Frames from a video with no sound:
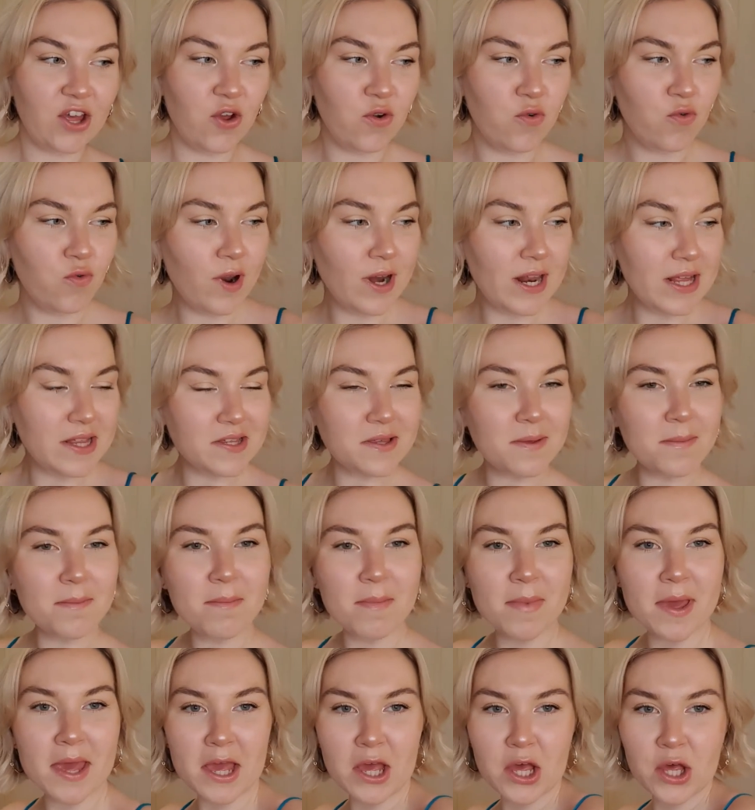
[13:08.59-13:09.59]
ready to
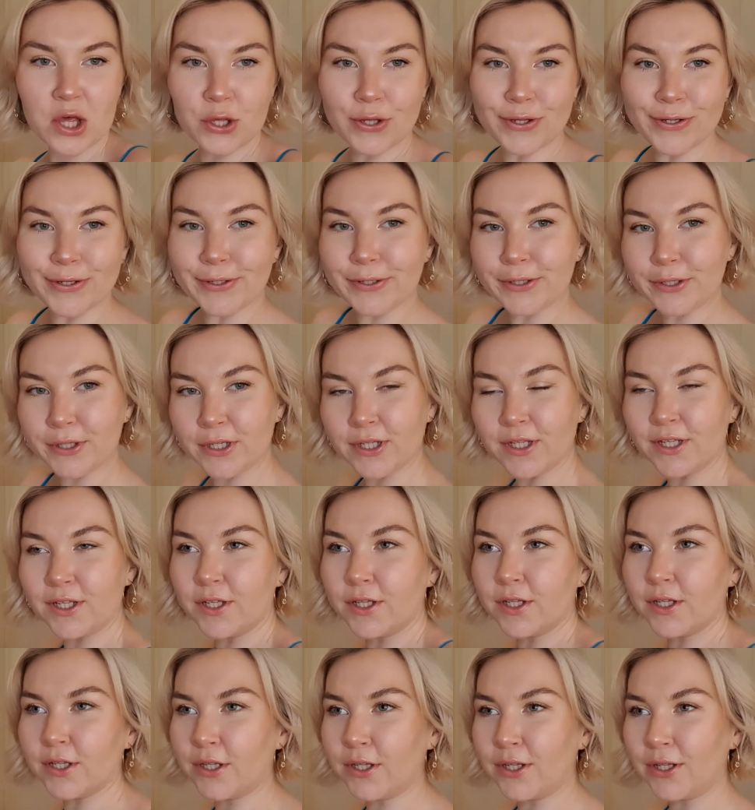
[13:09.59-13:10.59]
mingle
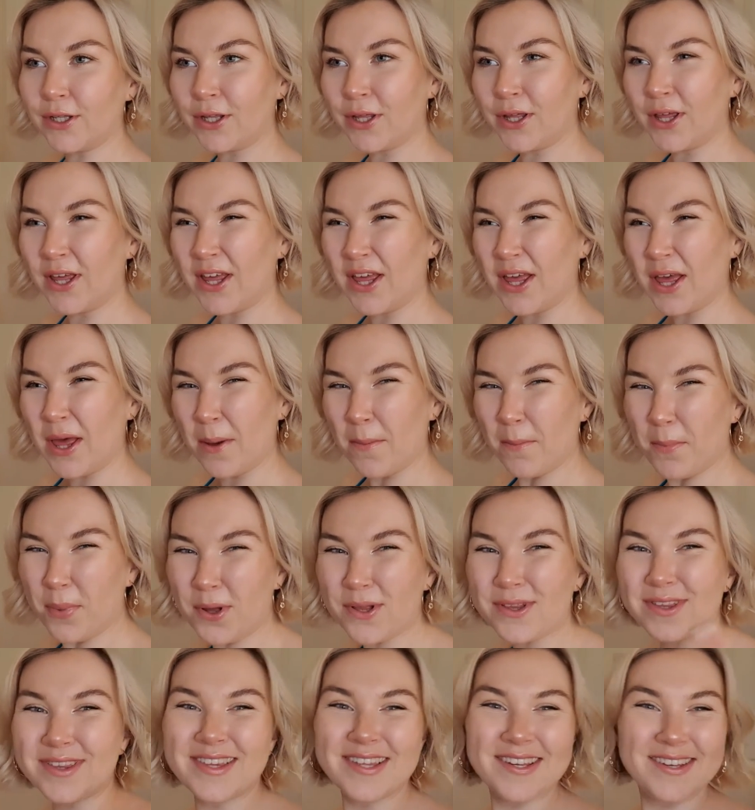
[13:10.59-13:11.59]

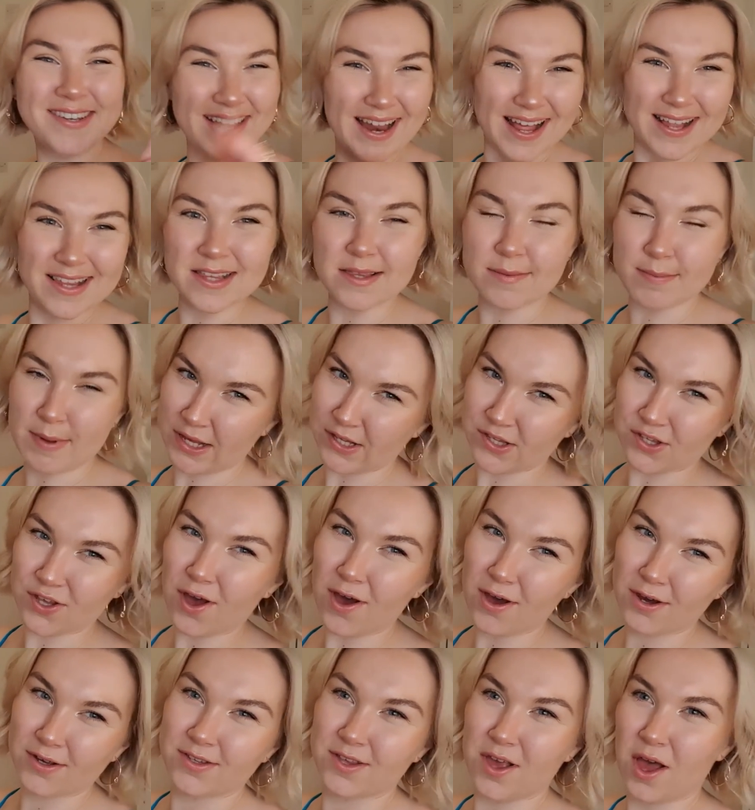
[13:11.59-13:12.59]
but to dance my
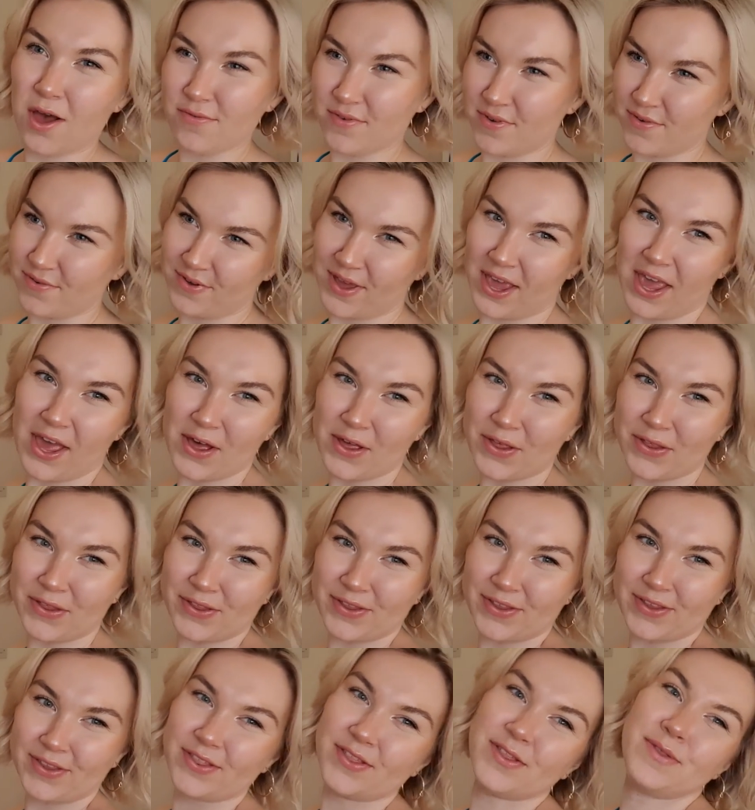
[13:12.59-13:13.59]
socks off, I feel.
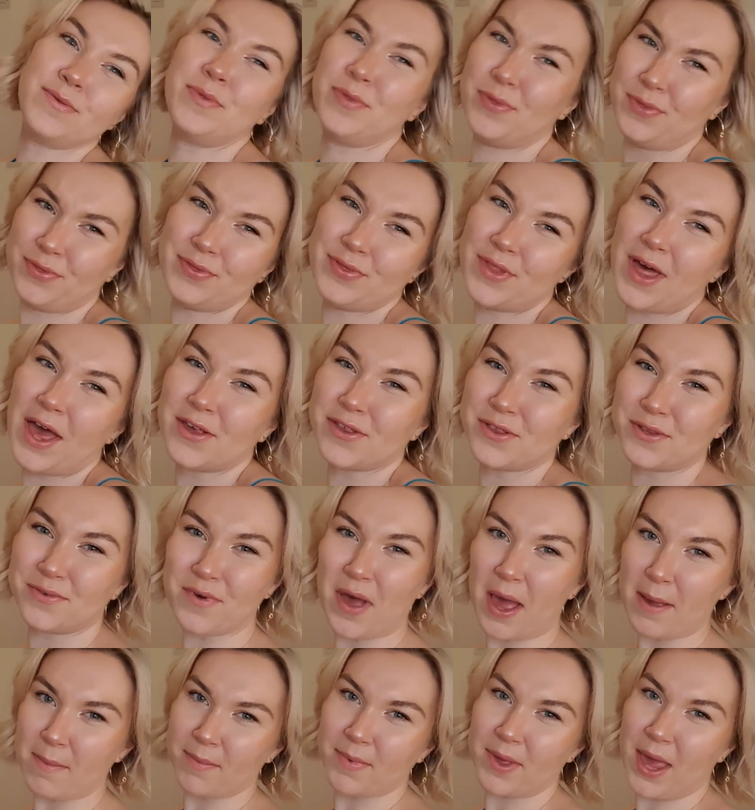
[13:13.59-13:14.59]
That's the
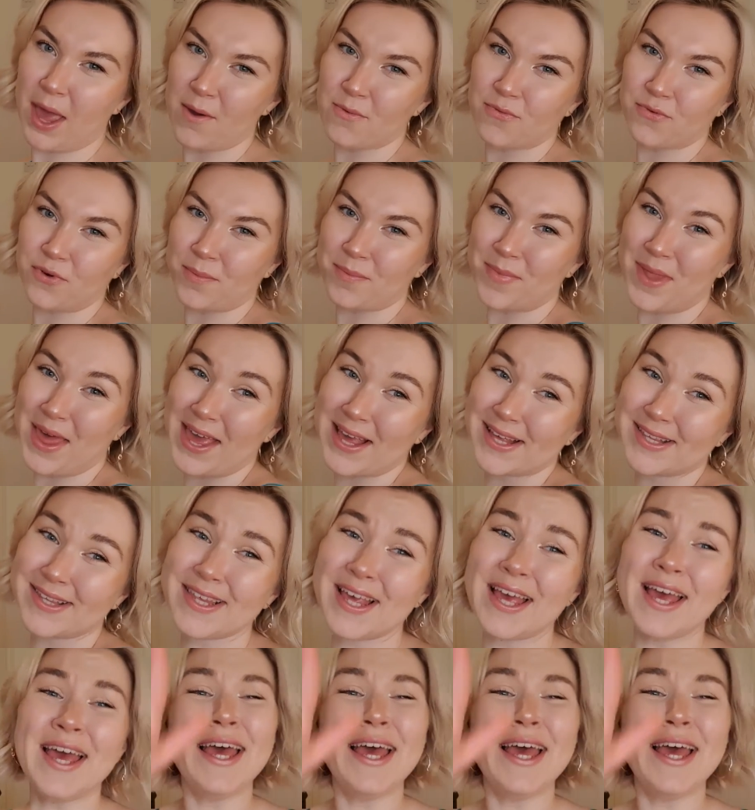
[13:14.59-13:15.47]
vibe I'm getting from this.